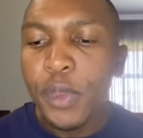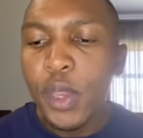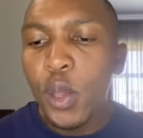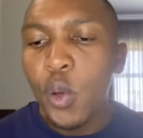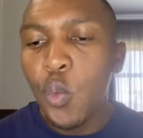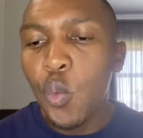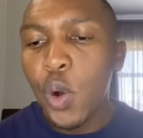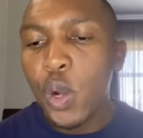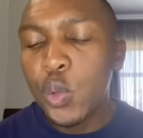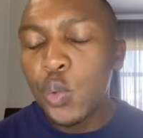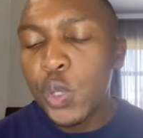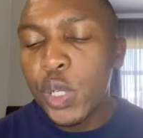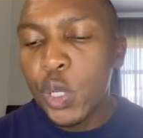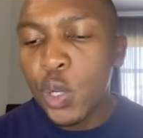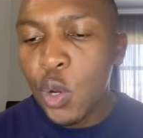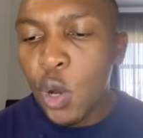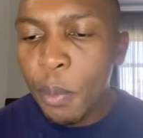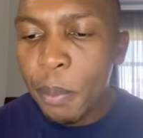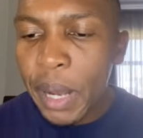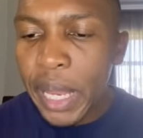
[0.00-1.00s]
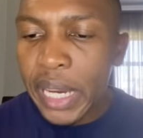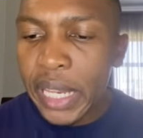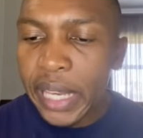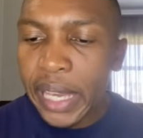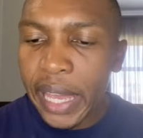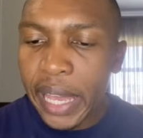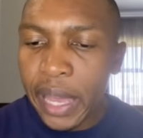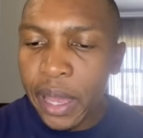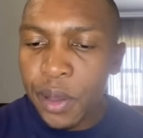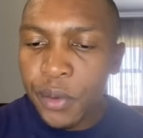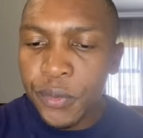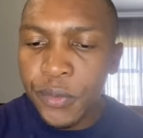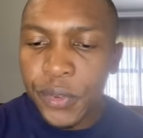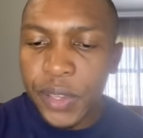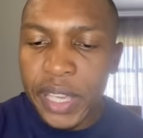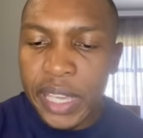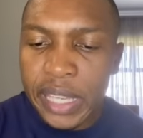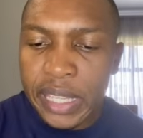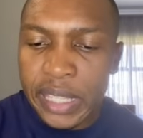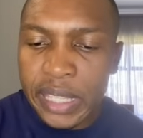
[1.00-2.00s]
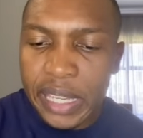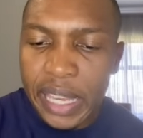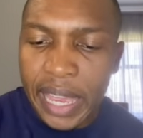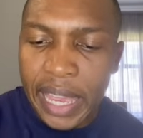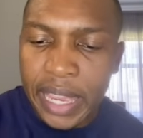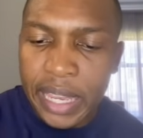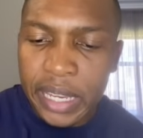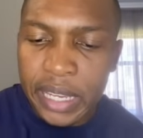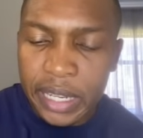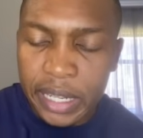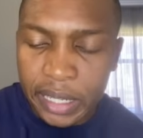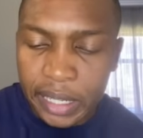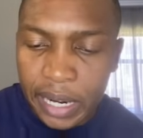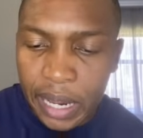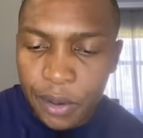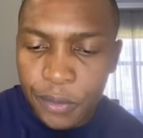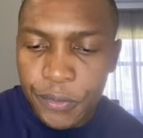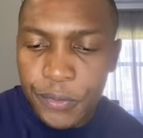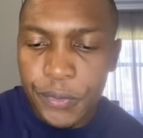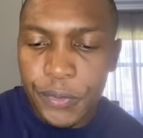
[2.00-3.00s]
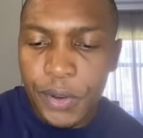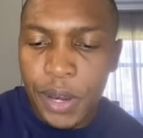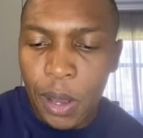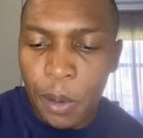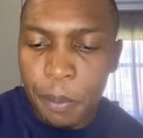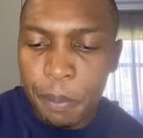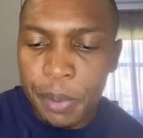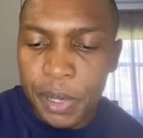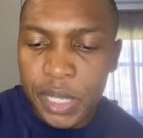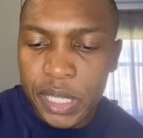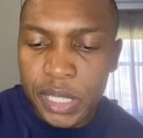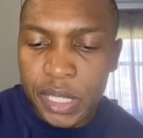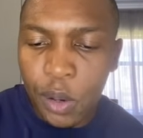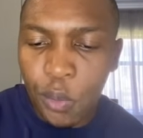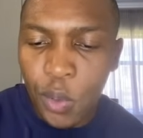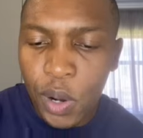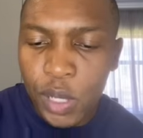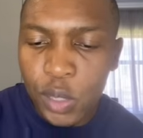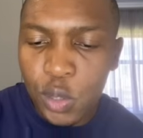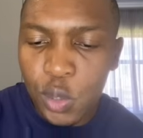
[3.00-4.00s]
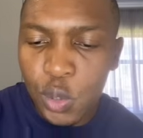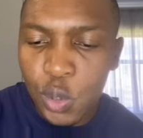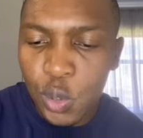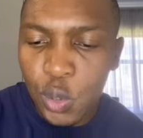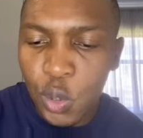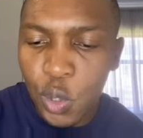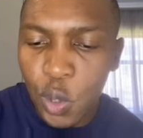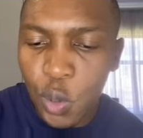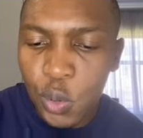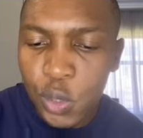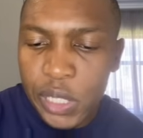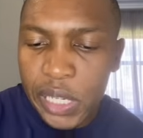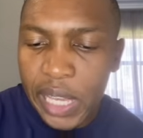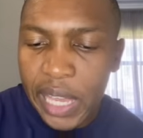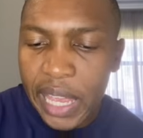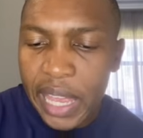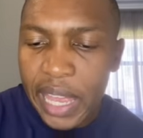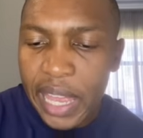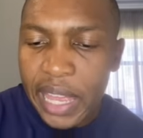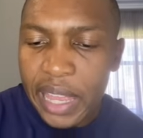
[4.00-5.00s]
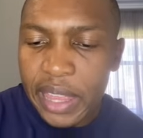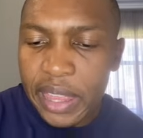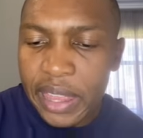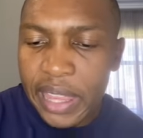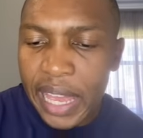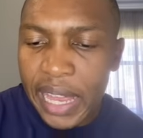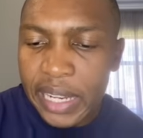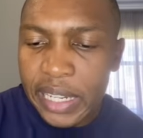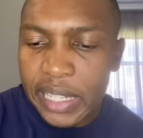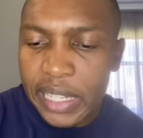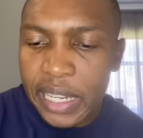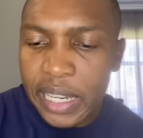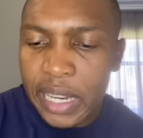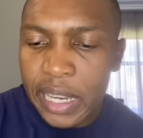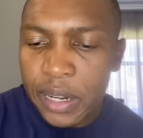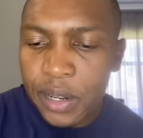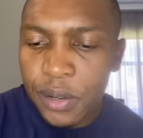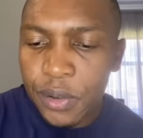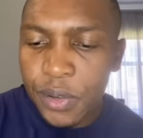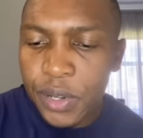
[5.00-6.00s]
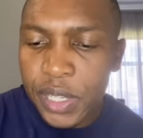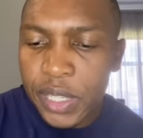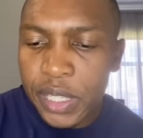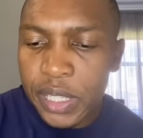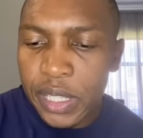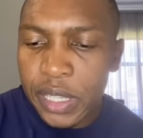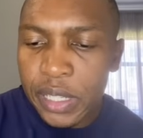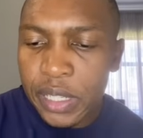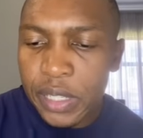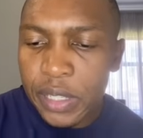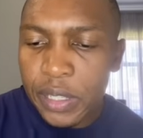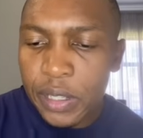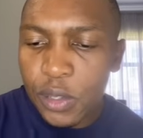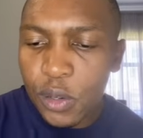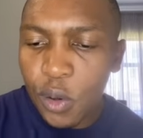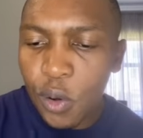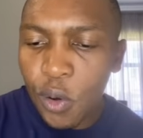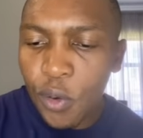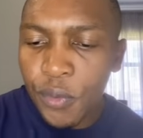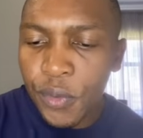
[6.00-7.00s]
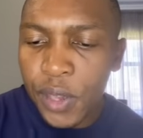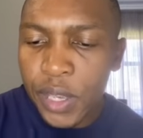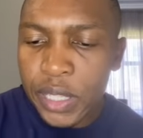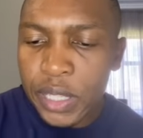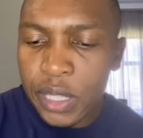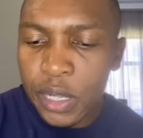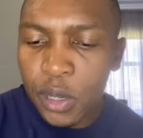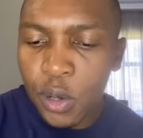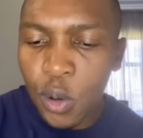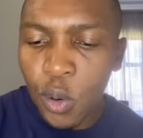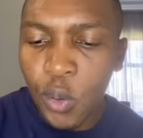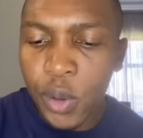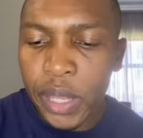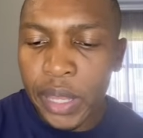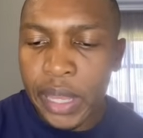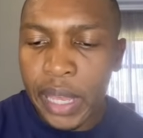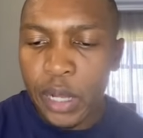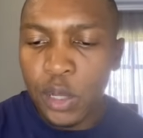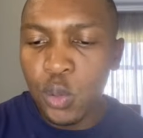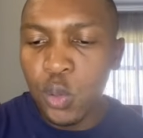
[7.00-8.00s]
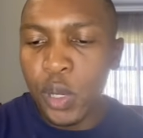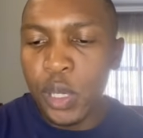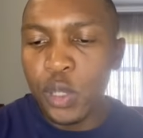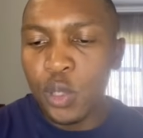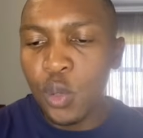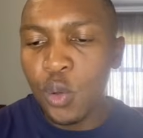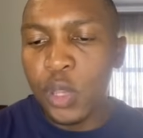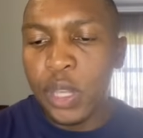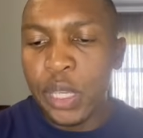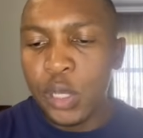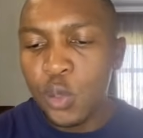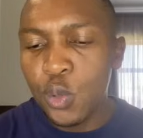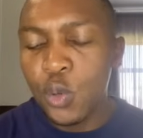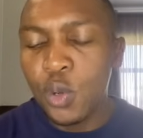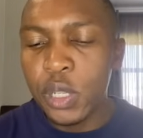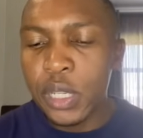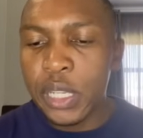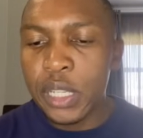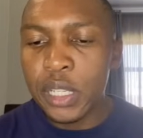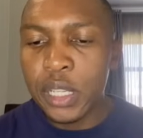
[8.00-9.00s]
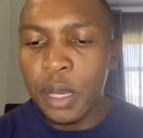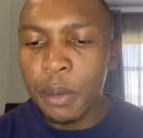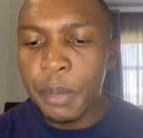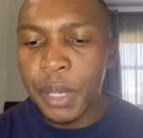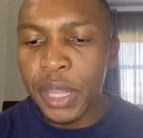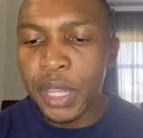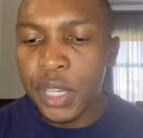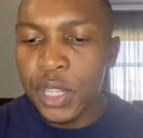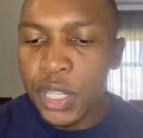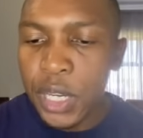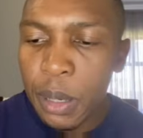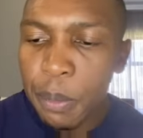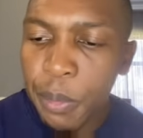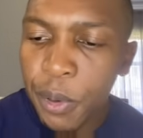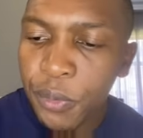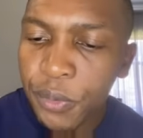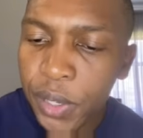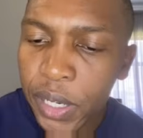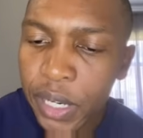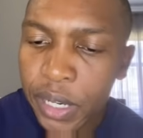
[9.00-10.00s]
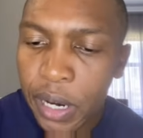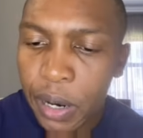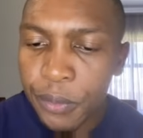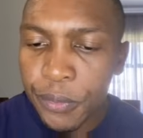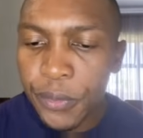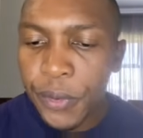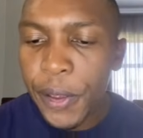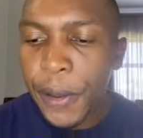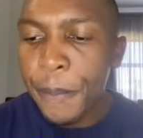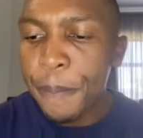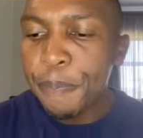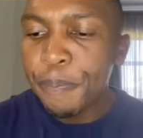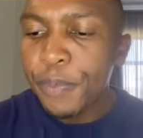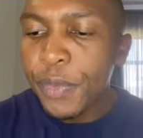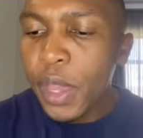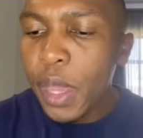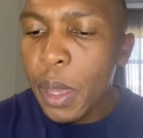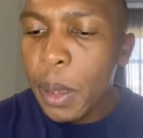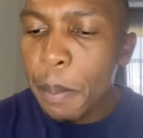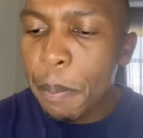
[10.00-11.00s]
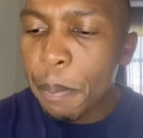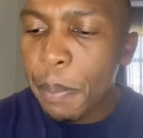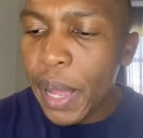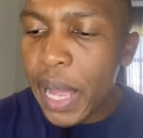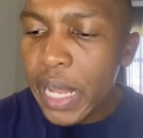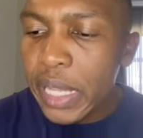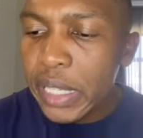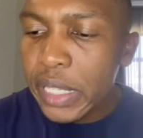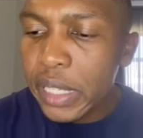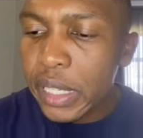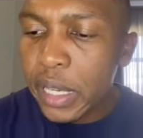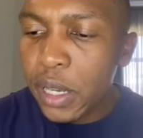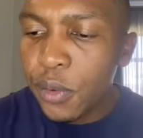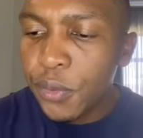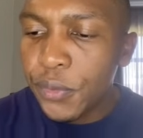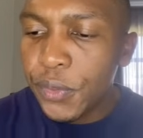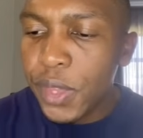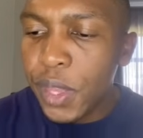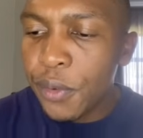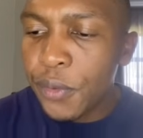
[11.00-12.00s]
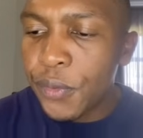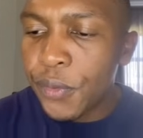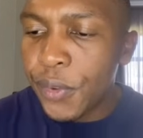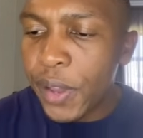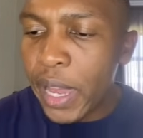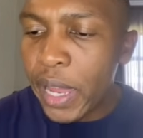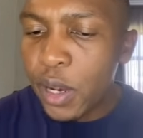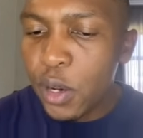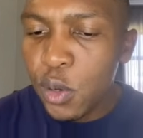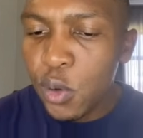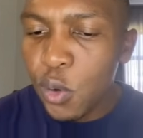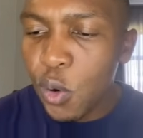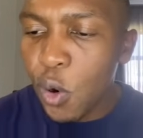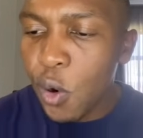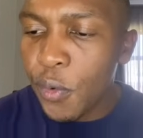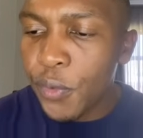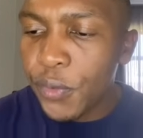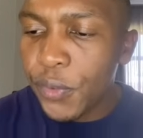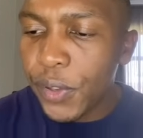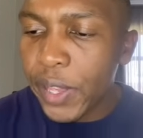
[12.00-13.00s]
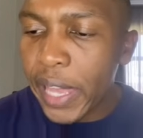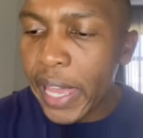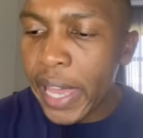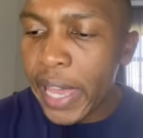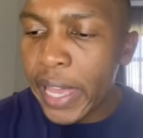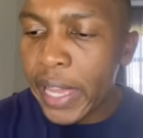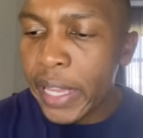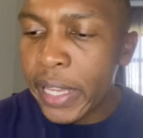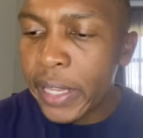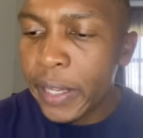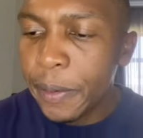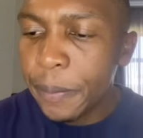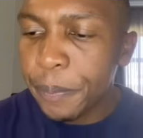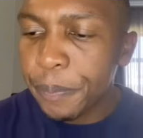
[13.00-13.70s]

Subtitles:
what we normally have is a graph. Now, please, I want you to note that increases obviously going that way. So this would determine the shape of the graph. But if the value of a